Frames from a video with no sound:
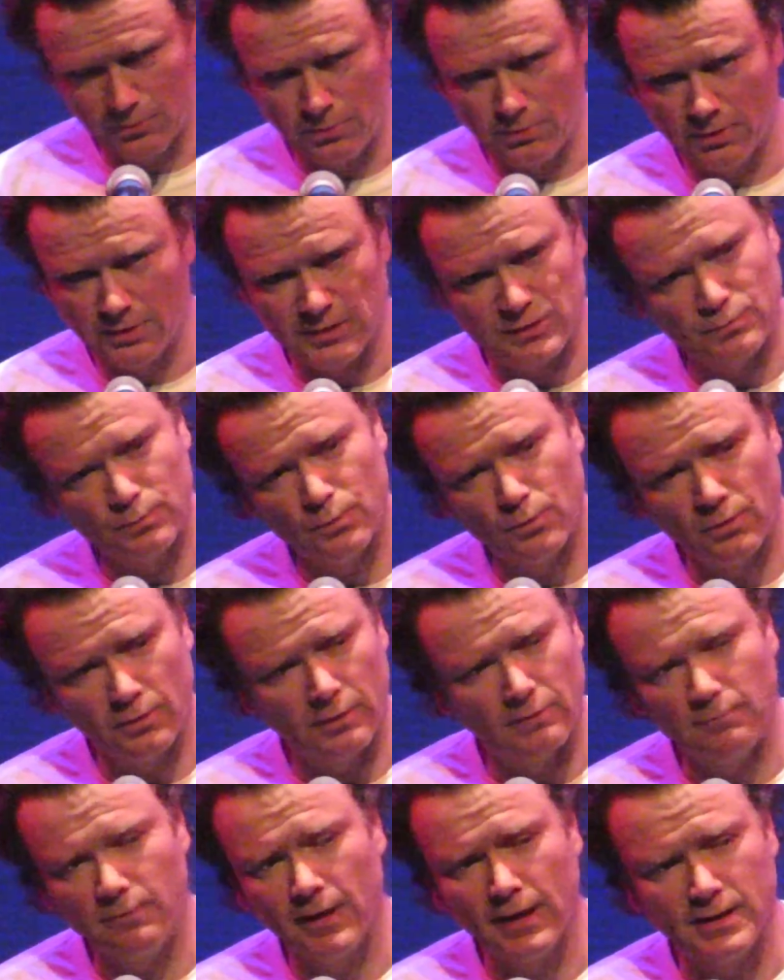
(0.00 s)
call this
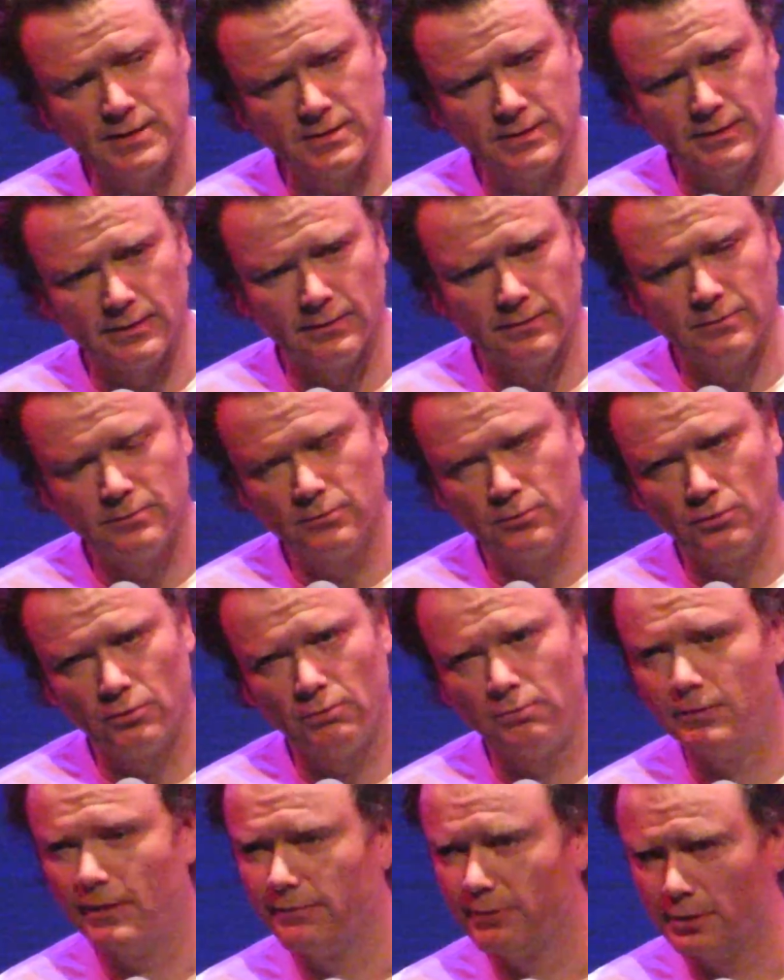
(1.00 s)
war a rising
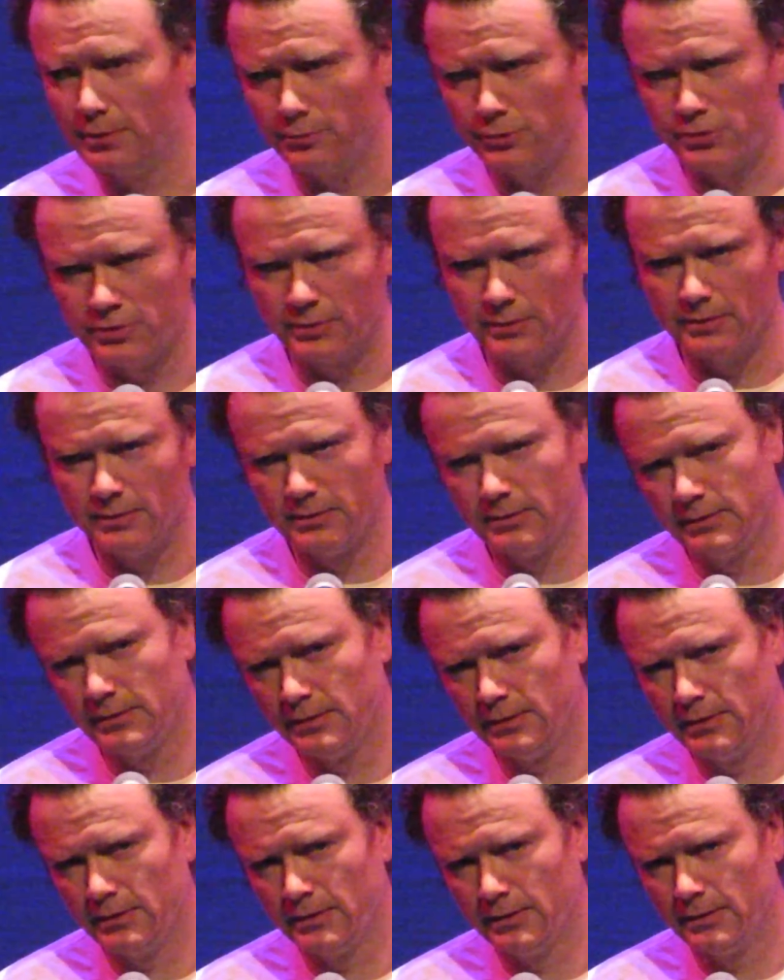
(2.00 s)
or a revolution.
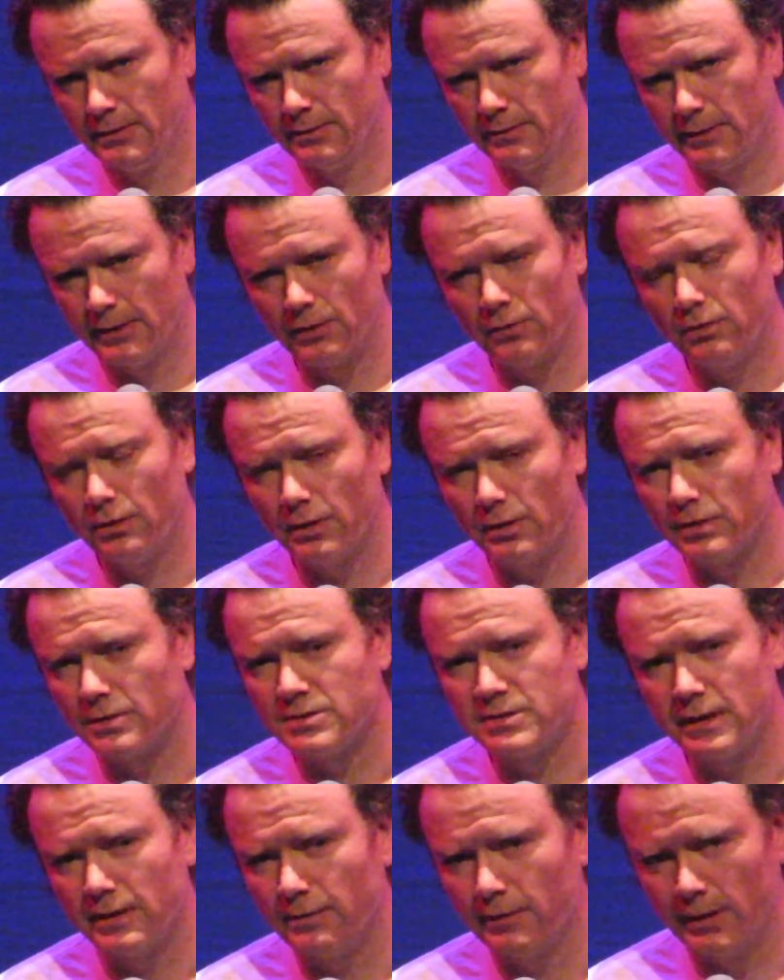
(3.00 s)
They call it
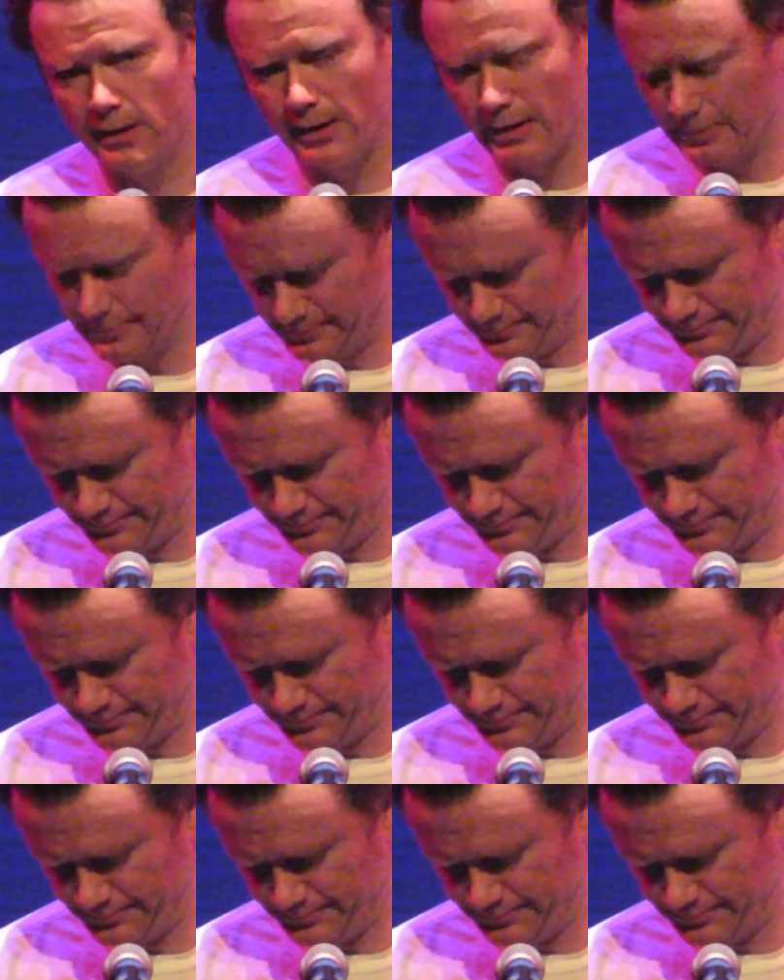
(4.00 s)
austerity.